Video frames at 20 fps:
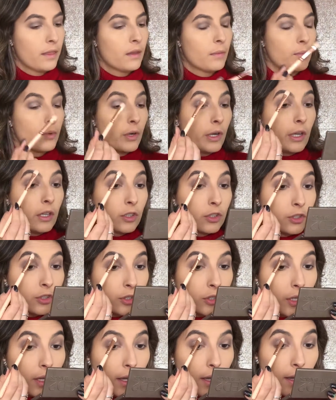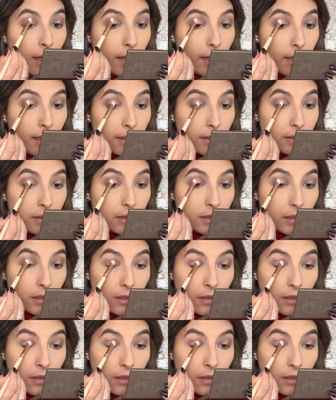the brush and